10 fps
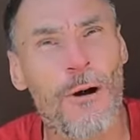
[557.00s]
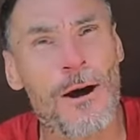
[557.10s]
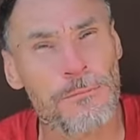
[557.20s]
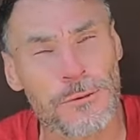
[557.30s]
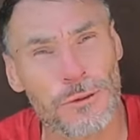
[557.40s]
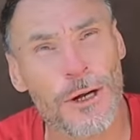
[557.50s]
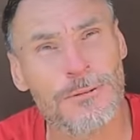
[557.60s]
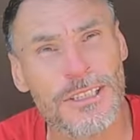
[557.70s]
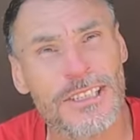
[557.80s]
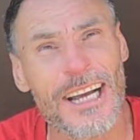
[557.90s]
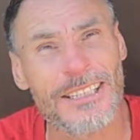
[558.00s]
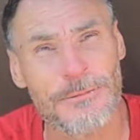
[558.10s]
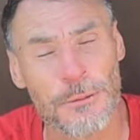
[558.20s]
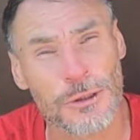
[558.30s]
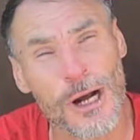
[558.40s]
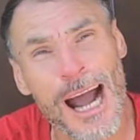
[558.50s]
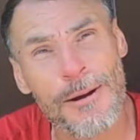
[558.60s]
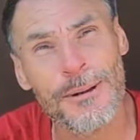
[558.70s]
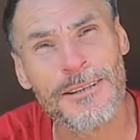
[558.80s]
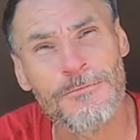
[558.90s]
what description they
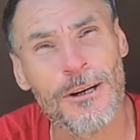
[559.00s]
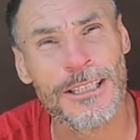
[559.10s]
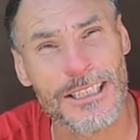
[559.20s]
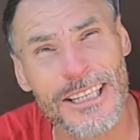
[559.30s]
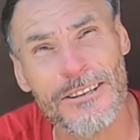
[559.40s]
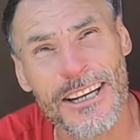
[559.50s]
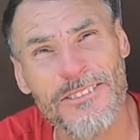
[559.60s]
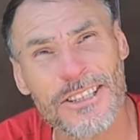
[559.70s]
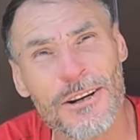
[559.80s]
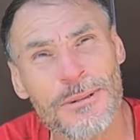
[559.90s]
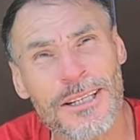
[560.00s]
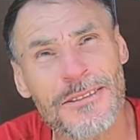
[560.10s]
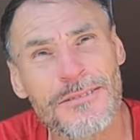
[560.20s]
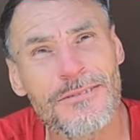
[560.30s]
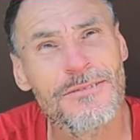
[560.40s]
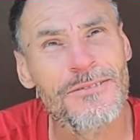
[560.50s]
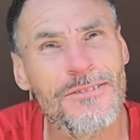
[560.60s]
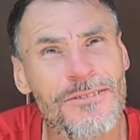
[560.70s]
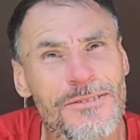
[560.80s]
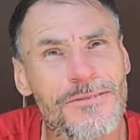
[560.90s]
prescribe me? Would you still give it to me? I don't think
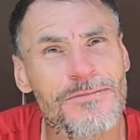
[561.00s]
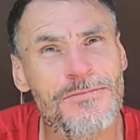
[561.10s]
so.